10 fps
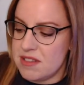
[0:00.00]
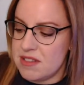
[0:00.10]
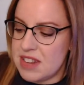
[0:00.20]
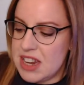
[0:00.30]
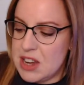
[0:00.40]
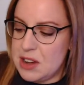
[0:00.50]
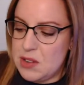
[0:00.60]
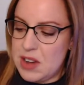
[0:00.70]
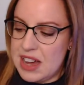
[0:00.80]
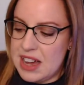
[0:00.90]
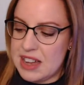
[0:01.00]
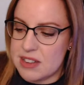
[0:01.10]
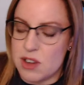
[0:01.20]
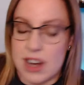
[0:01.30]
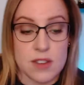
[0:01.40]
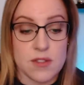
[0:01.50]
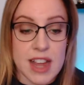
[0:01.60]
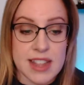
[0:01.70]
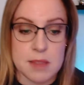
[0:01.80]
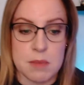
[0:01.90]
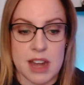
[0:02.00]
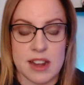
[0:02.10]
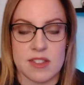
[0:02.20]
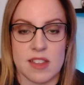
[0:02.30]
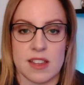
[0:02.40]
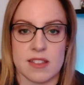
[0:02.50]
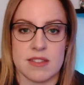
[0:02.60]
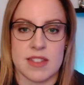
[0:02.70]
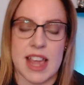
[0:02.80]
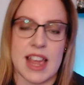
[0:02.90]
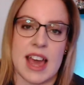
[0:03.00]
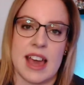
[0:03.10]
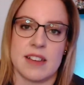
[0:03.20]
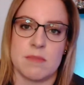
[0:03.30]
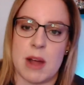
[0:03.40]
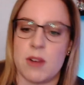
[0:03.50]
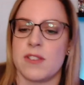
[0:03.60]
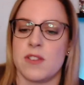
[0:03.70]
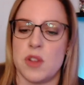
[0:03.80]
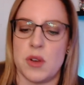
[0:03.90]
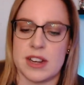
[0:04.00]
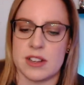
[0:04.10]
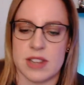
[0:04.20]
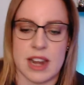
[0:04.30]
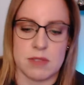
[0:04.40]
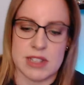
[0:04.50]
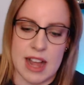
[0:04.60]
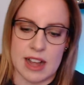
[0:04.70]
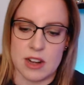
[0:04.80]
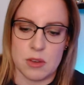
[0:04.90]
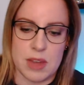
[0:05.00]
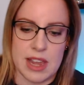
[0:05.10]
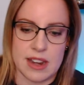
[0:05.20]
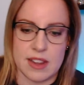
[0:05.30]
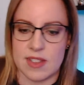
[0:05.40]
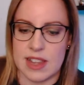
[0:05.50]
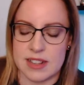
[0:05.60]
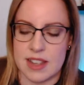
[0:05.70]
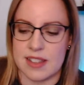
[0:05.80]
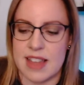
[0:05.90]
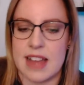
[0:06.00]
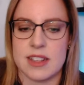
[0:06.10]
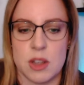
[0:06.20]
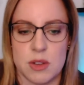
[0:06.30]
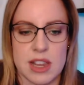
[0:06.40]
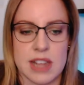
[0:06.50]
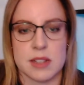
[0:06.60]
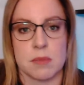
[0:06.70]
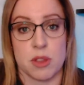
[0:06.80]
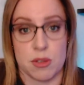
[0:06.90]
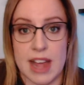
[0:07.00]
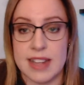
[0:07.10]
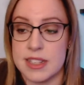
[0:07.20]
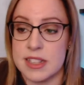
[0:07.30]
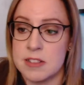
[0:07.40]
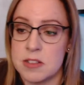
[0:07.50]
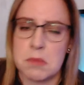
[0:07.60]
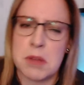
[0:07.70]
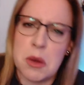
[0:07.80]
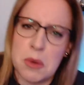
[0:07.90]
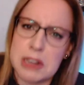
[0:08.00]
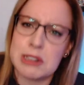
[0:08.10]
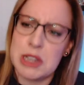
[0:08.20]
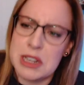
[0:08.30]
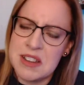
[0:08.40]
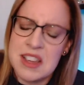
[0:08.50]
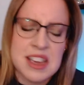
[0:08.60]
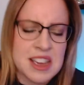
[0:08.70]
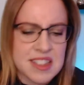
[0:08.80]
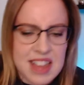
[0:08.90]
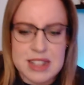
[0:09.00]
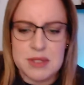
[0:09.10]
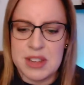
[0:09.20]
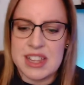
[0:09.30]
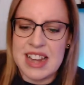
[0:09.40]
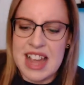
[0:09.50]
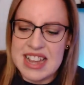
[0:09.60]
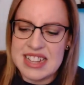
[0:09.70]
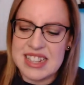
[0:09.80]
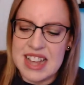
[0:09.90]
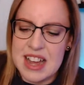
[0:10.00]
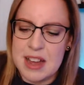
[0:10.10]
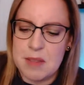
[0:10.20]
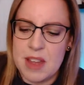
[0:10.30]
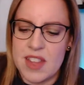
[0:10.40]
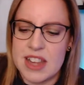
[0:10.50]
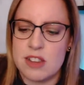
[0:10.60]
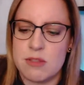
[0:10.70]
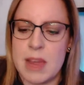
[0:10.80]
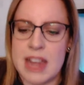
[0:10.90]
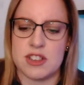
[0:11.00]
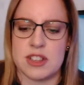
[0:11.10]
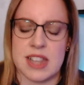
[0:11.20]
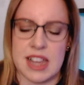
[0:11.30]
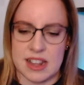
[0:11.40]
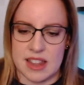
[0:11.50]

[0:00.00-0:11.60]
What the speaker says: trying to fight them on it, that they had powerful lawyers and I was not going to win and things like that. So you get some threats, some coercion. That's really nice. And then you may just get